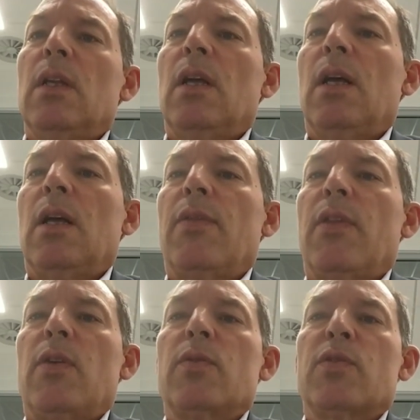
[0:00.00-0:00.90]

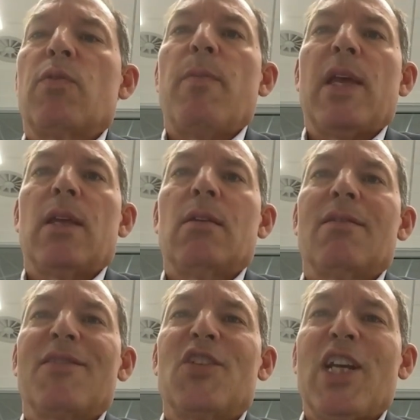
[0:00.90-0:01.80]
Those remain
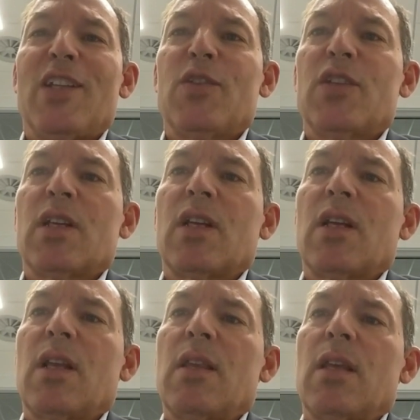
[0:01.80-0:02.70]
challenging.
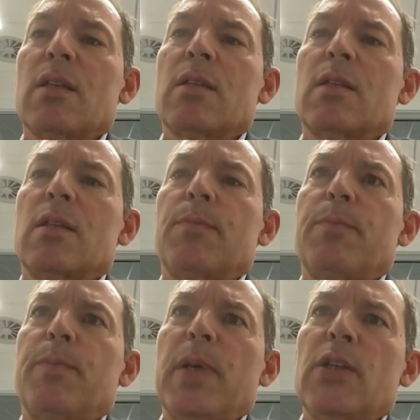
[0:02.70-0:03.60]
And I think
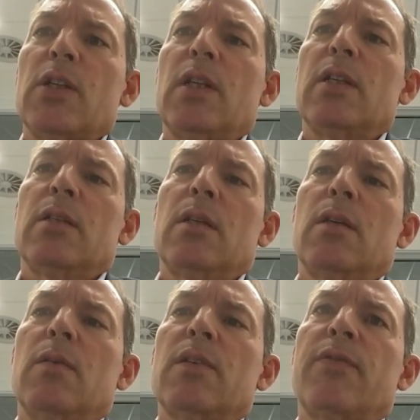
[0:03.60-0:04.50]
especially
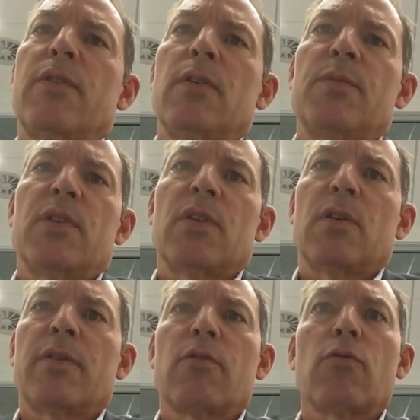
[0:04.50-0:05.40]
so as firms
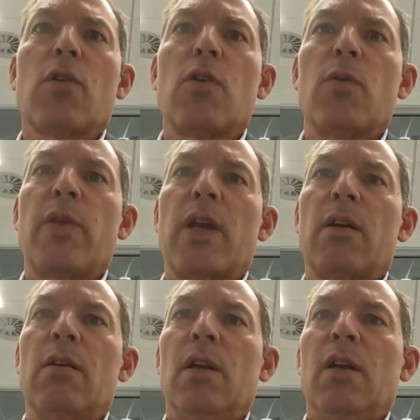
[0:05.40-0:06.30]
sort of grow
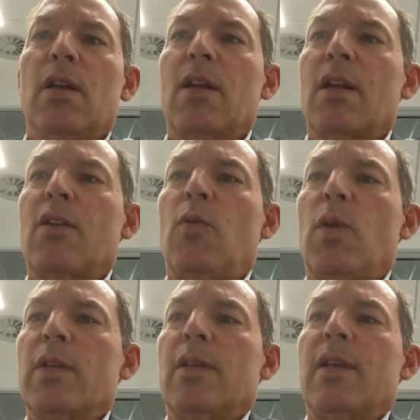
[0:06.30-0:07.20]
their kind of
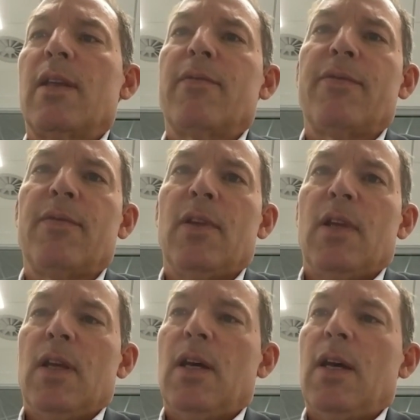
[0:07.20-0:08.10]
quantitative
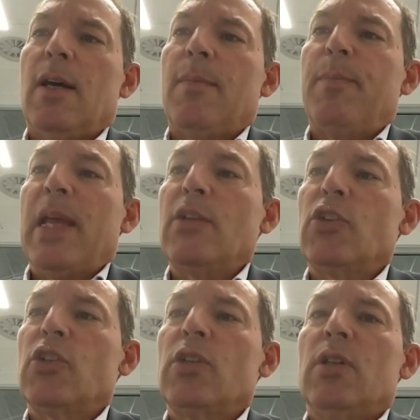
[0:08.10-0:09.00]

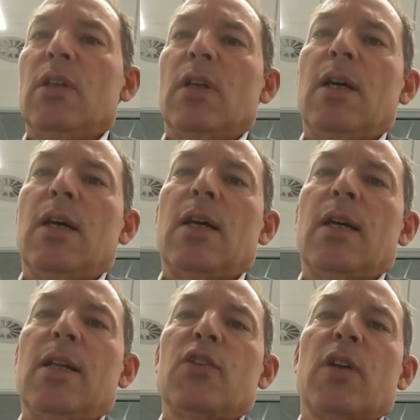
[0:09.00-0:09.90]
bench,
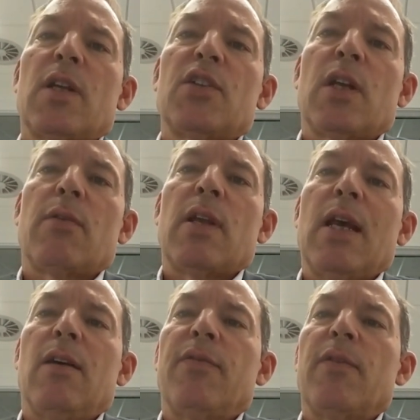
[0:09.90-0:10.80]
and trying to generate
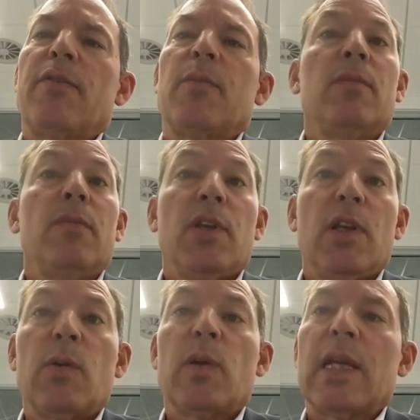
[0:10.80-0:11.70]
alpha from
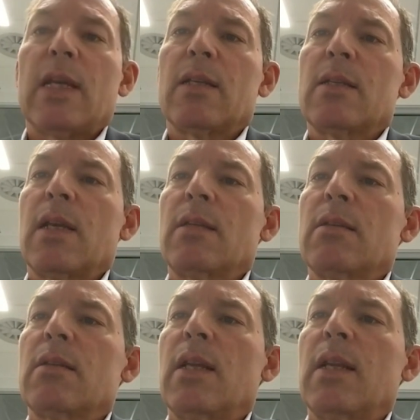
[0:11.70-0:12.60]
newer data
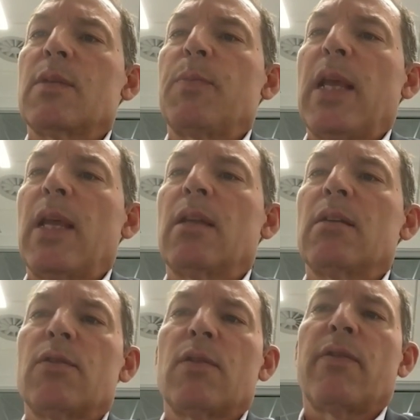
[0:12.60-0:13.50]
sets and
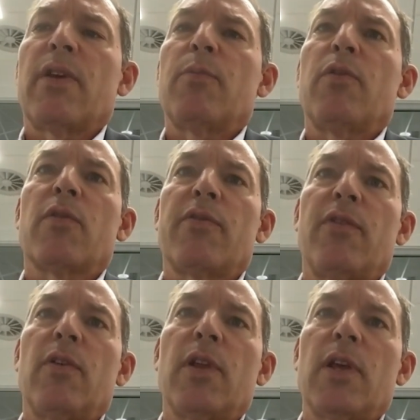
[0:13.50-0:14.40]
expand sort of their
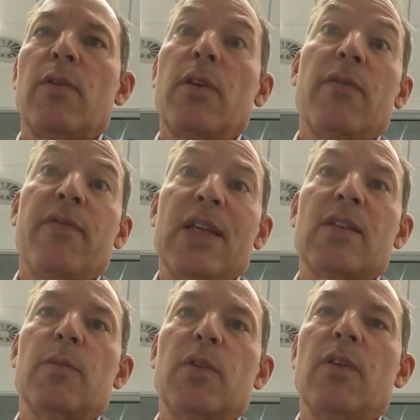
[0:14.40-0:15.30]
portfolio, their
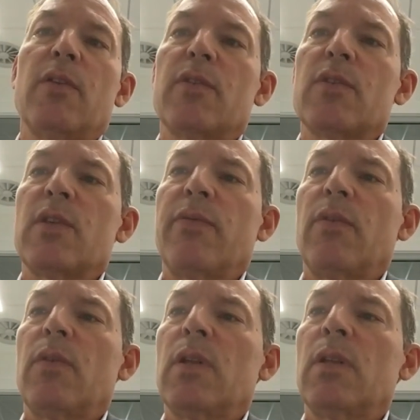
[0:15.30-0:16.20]
investable universe, if you
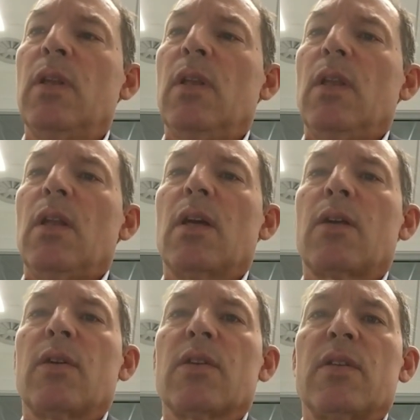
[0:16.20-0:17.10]
will,
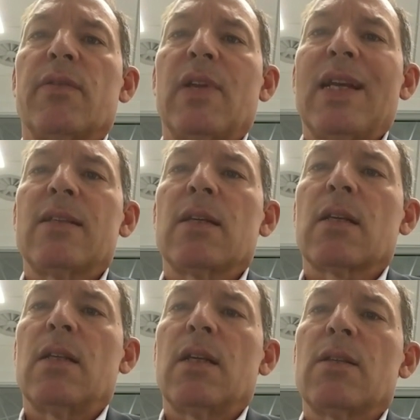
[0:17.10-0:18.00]
across different asset
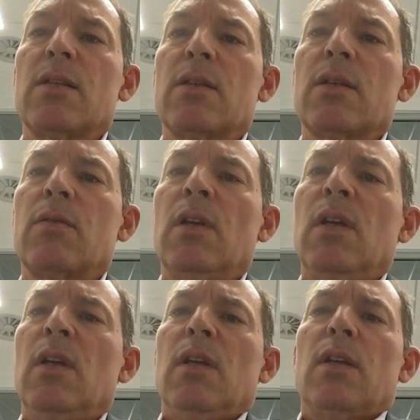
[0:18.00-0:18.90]
classes. So,
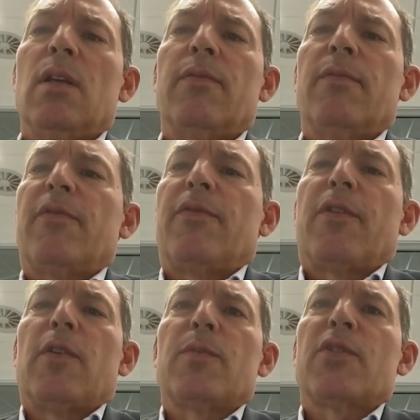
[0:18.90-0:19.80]
you know,
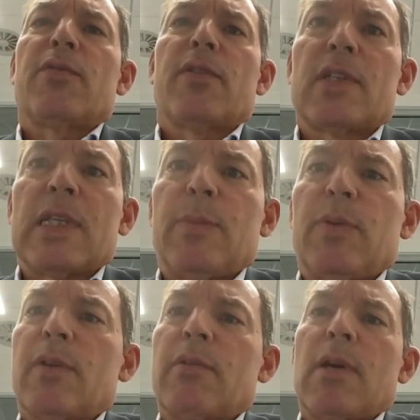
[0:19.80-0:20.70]
firms, for
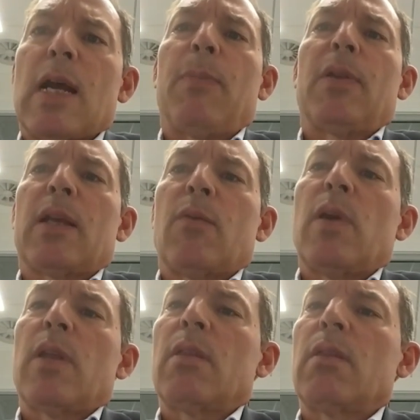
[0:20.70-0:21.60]
example, are grappling
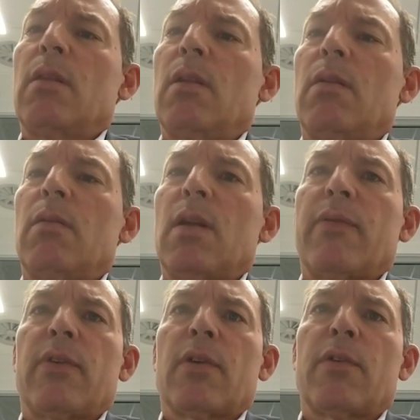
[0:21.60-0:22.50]
with, you know, an
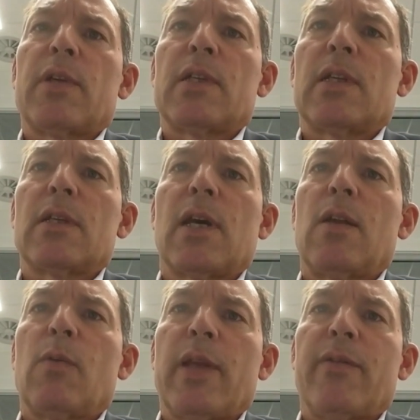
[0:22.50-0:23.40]
ever-increasing
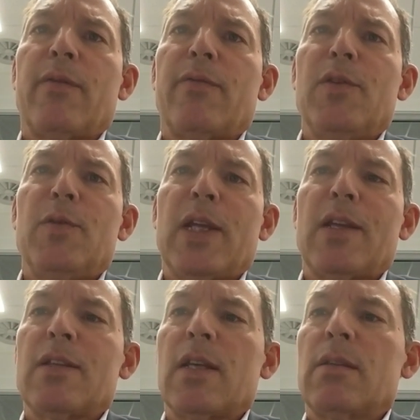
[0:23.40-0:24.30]
tidal wave of new
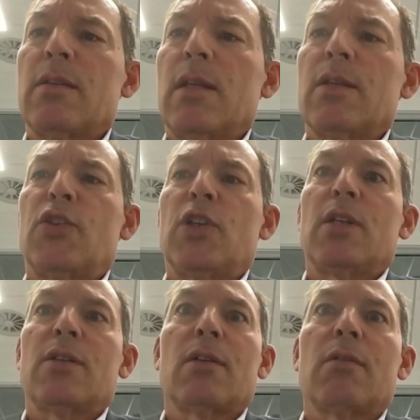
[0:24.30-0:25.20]
data sets. ESG
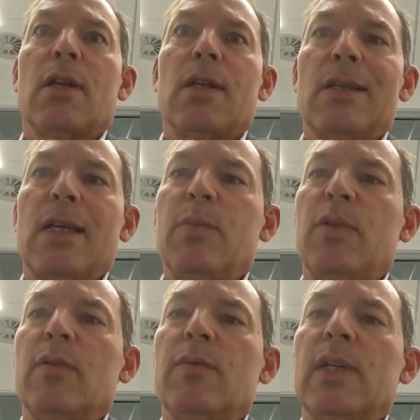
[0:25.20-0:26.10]
is a great
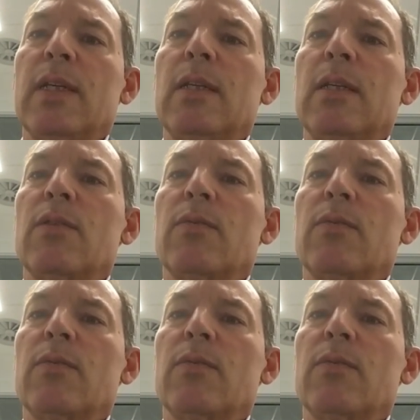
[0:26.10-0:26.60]
example, right? It's